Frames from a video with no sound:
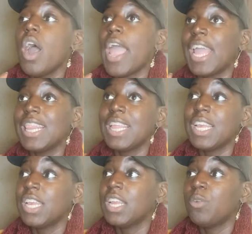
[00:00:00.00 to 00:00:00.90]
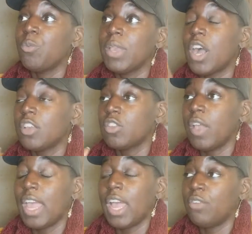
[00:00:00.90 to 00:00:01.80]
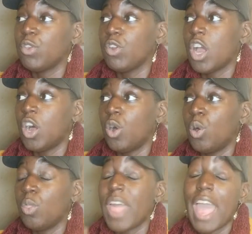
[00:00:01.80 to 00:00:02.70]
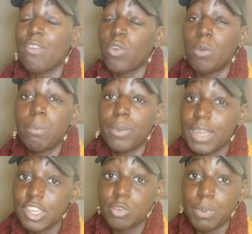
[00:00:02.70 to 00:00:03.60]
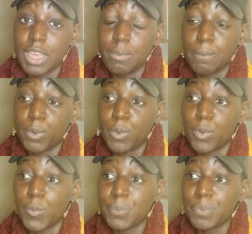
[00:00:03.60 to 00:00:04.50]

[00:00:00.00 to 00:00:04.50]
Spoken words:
And then we also have, the Afro-British people,